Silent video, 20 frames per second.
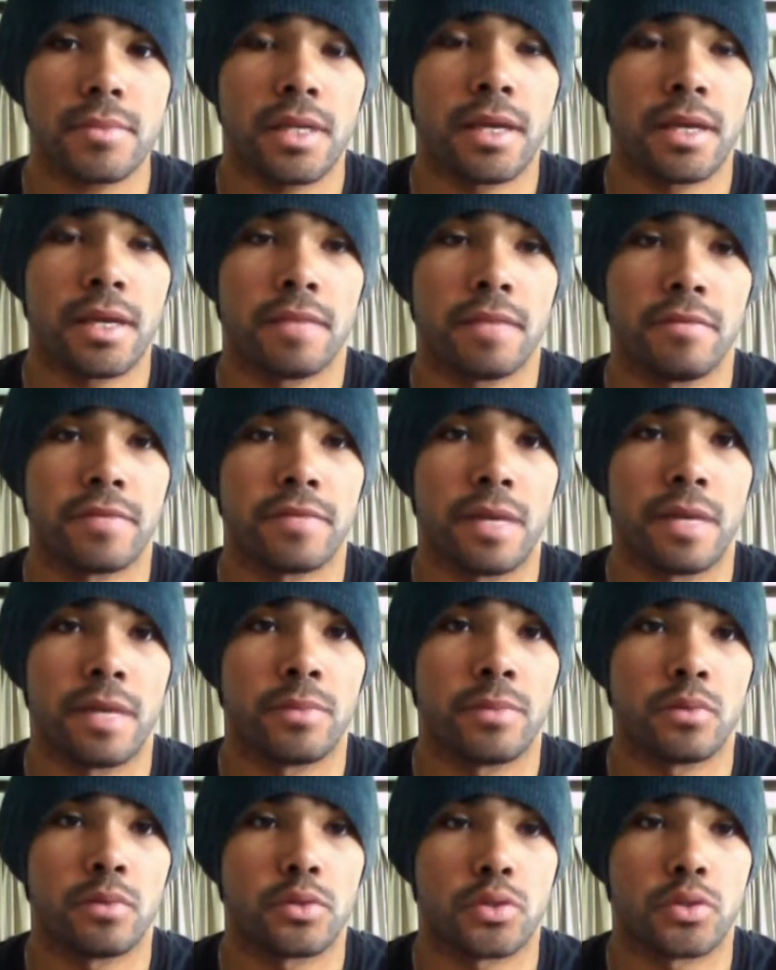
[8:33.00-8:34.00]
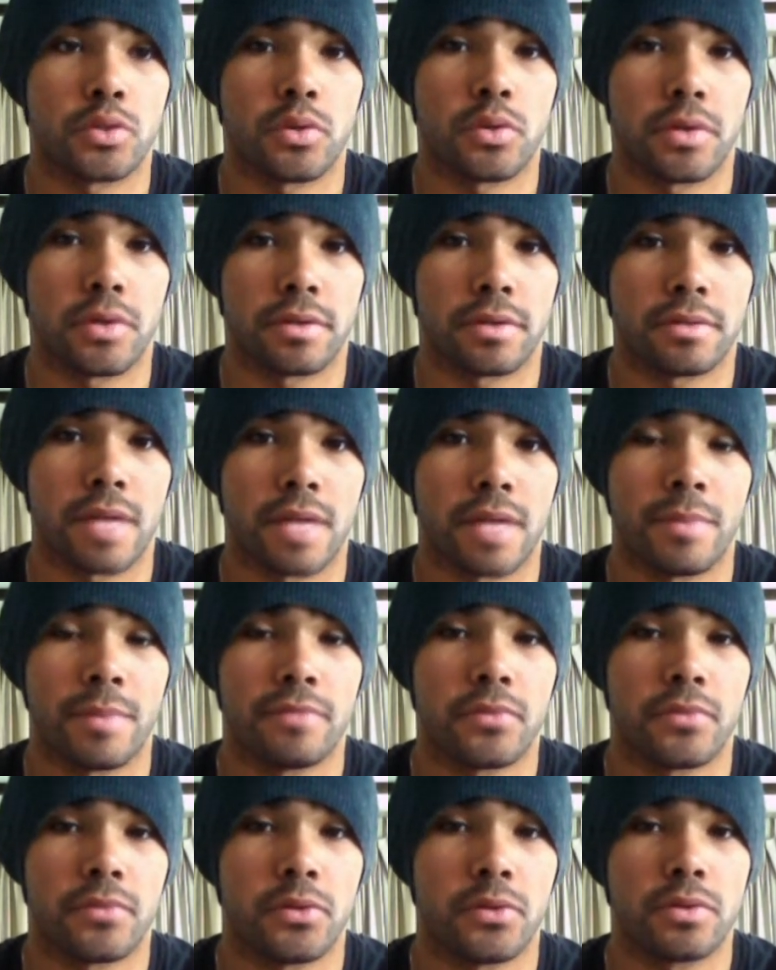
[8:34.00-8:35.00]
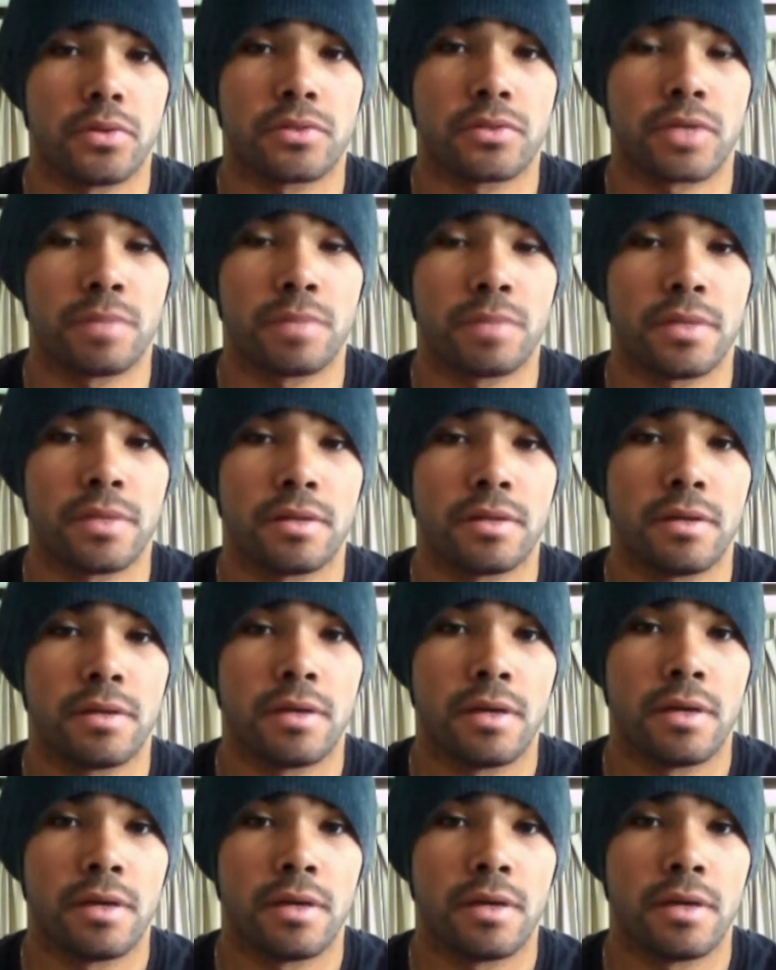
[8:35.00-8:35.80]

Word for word: And this time you will show her. I mean, for you it's gonna be